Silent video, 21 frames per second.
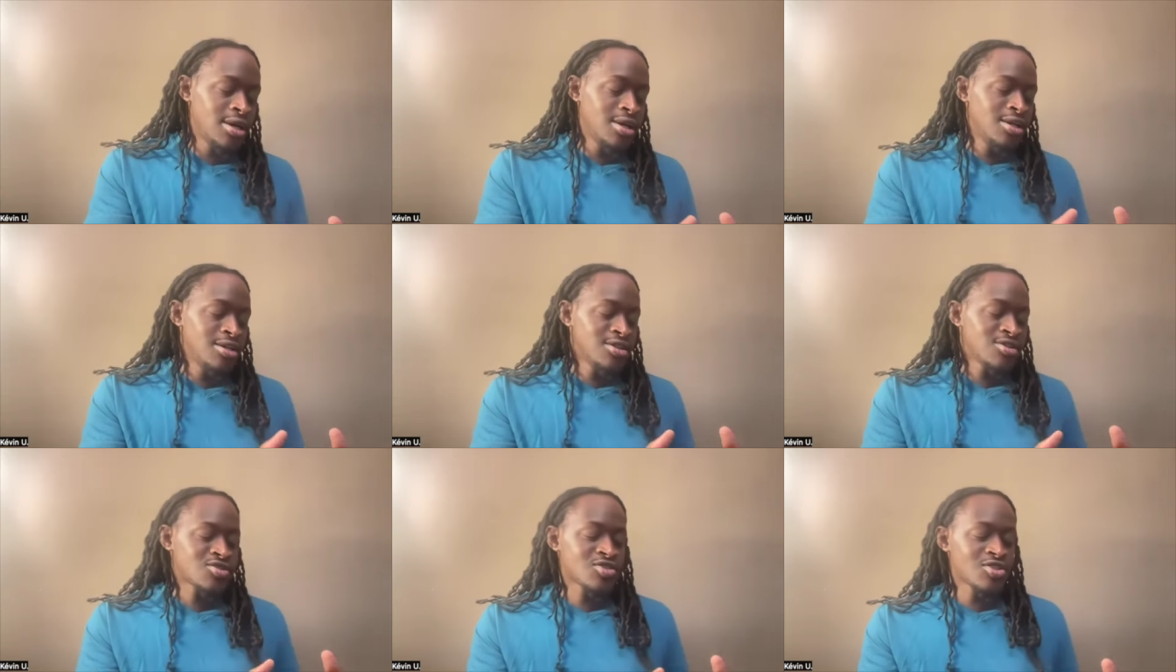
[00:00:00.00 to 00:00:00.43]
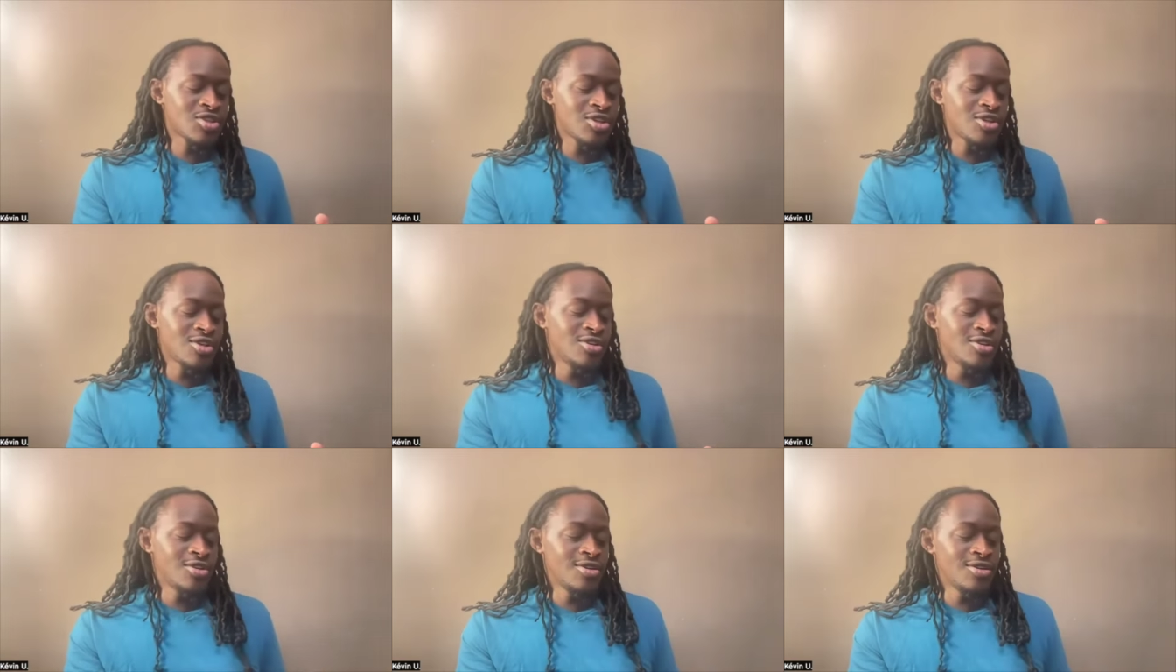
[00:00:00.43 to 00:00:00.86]

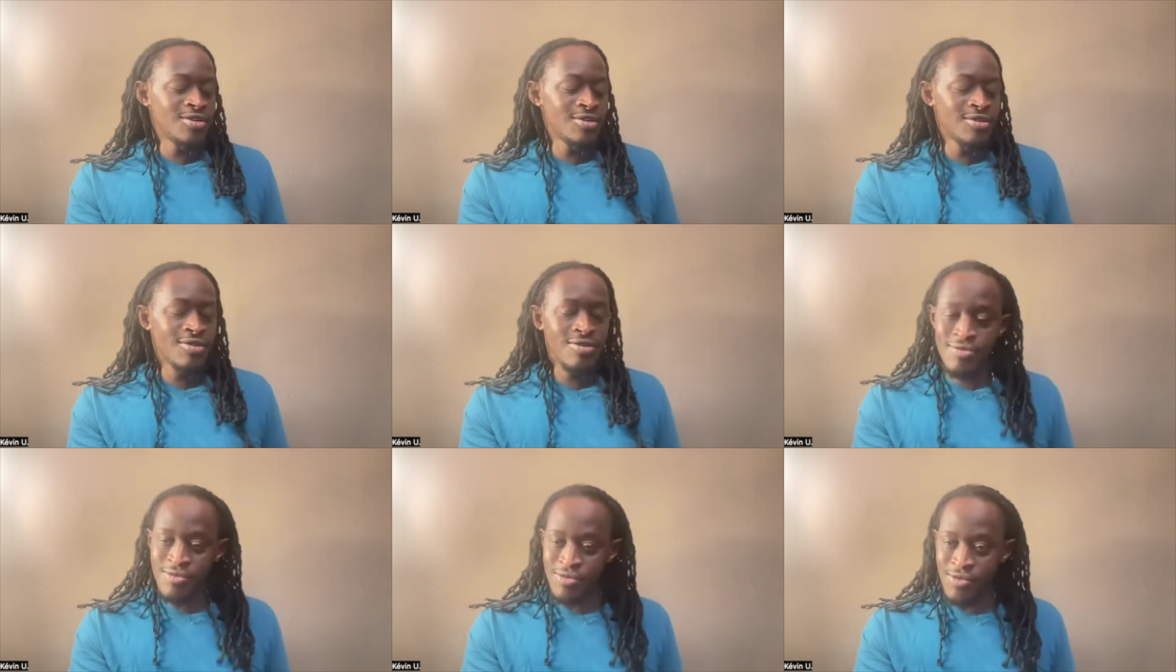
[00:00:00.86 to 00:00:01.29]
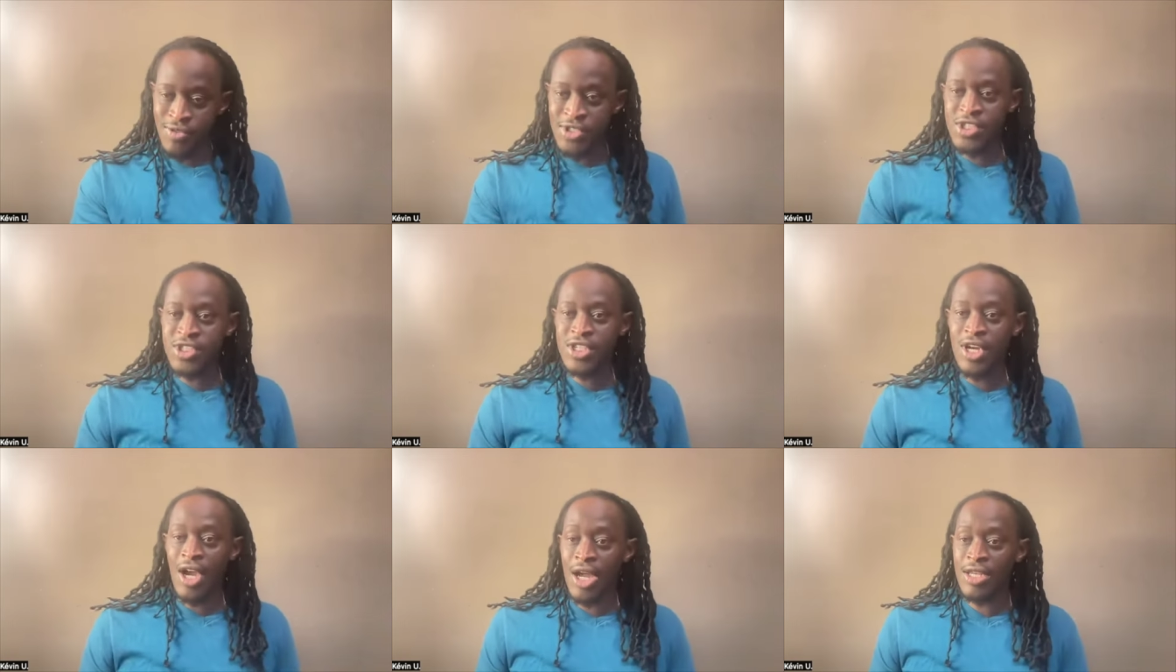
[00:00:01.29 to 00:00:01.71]
So we
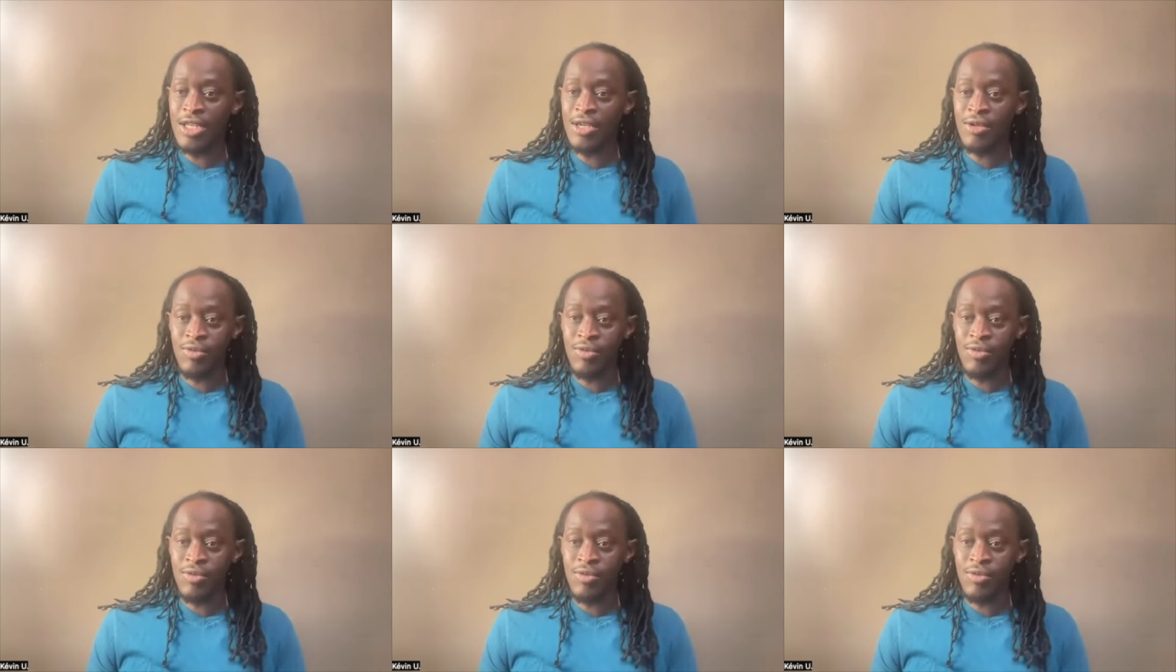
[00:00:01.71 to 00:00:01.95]
shot